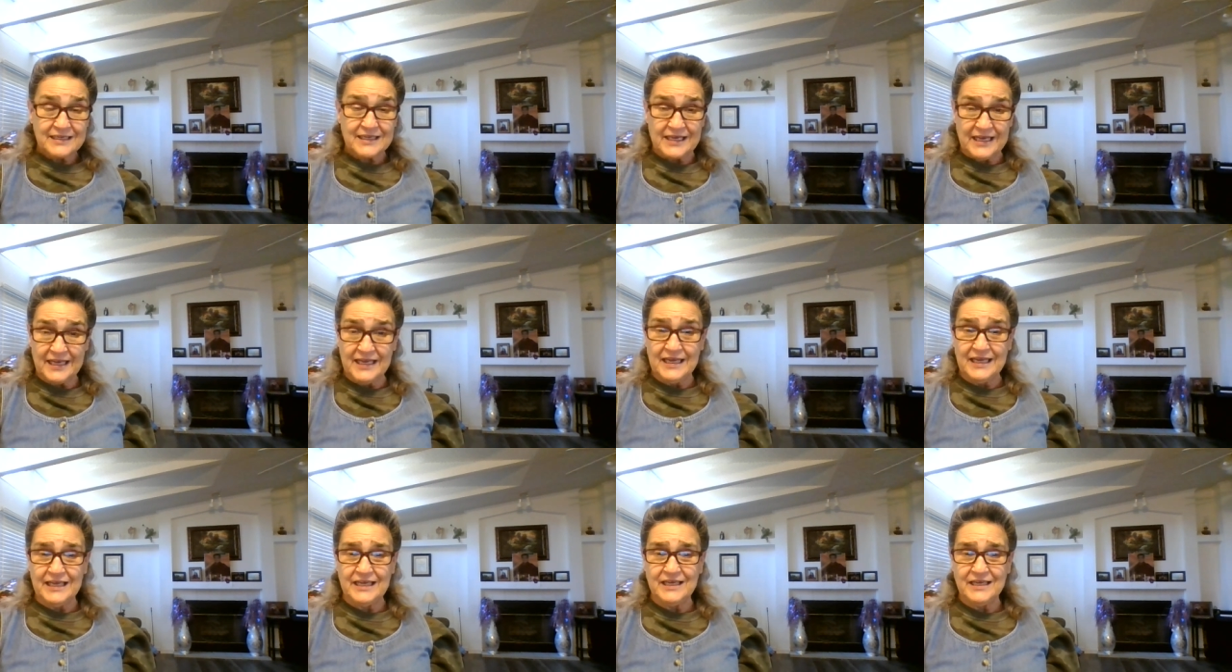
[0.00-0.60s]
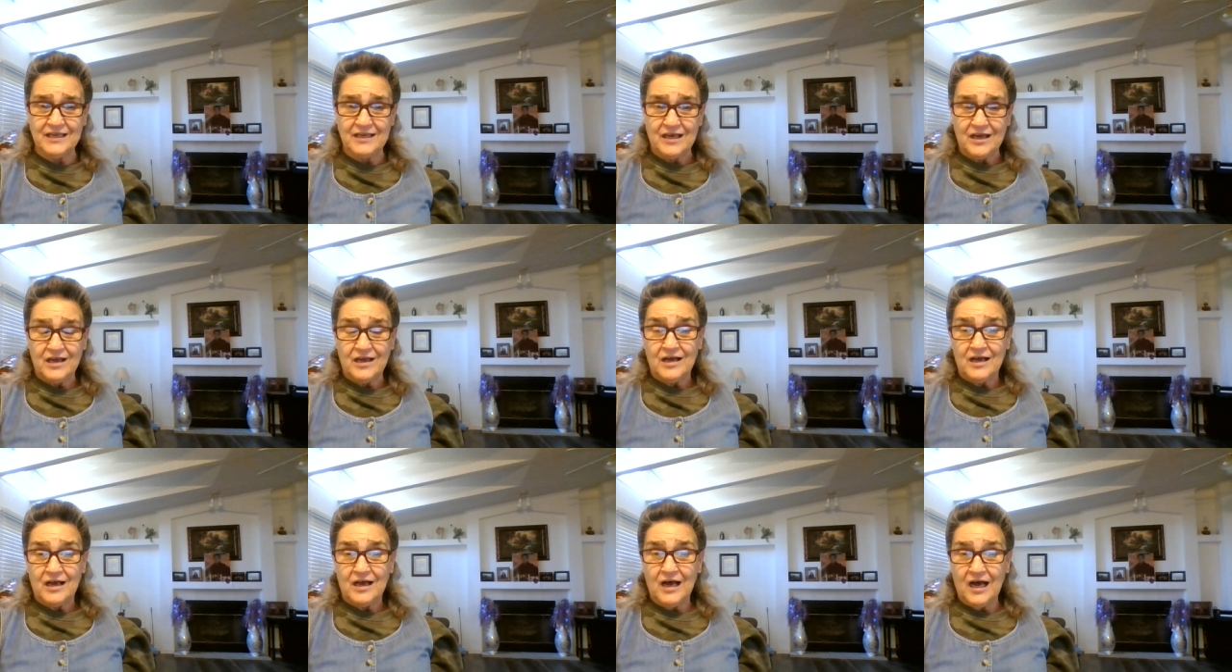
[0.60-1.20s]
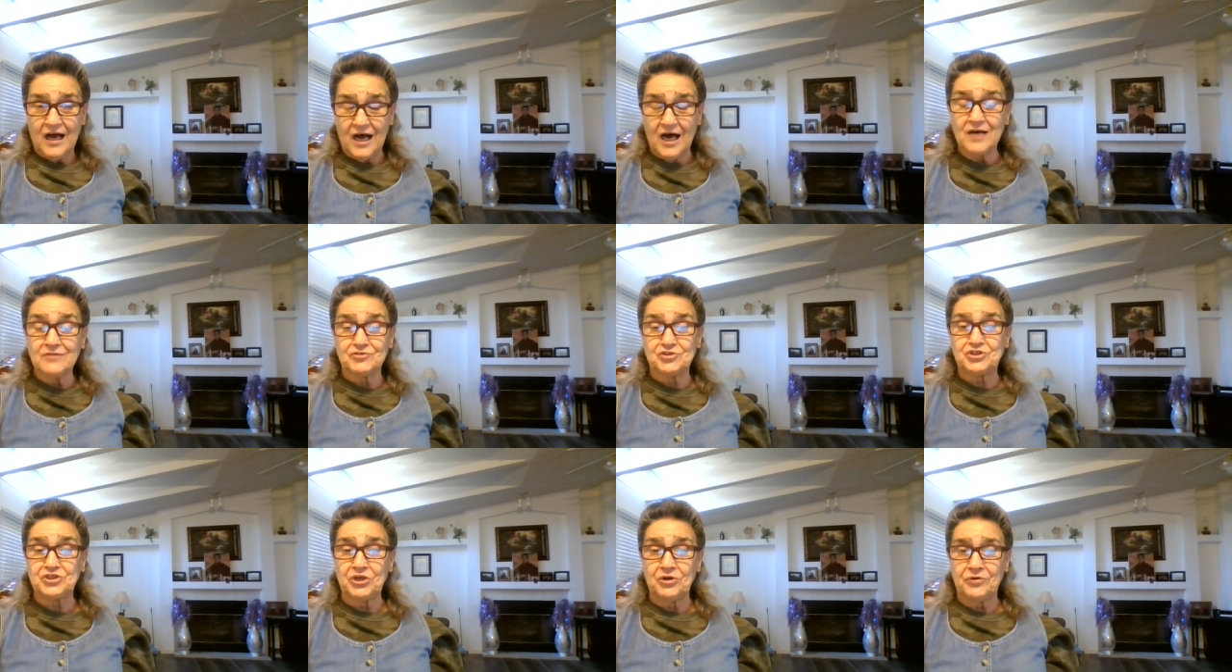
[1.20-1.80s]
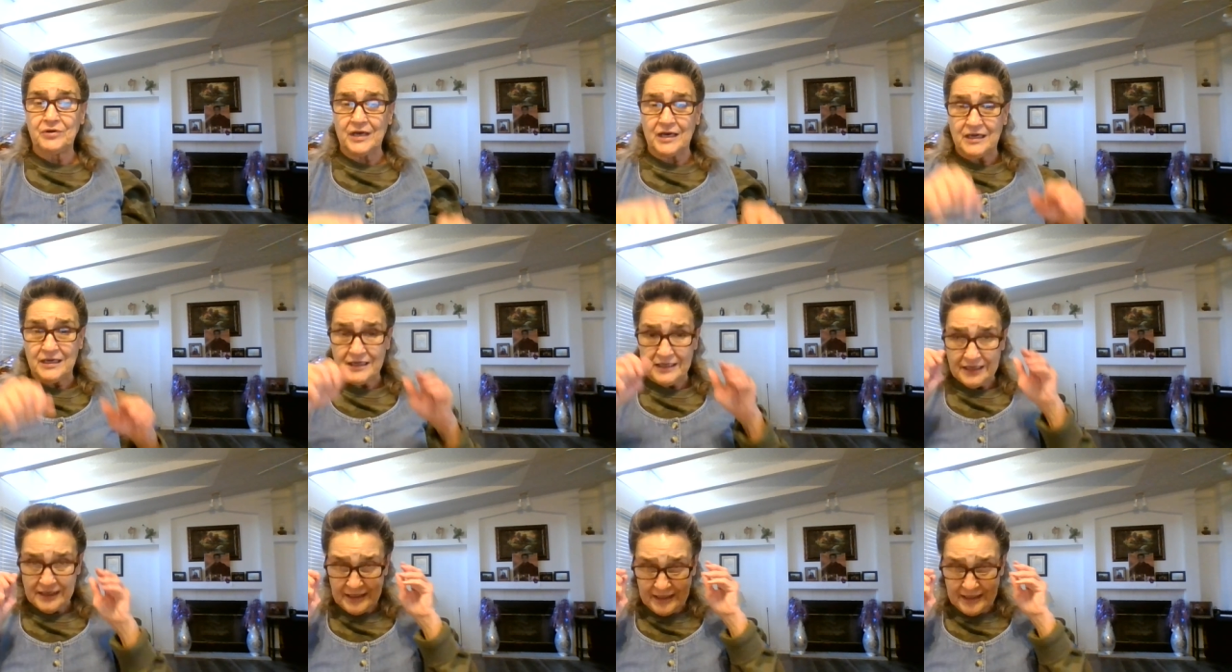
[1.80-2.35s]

king of Judah.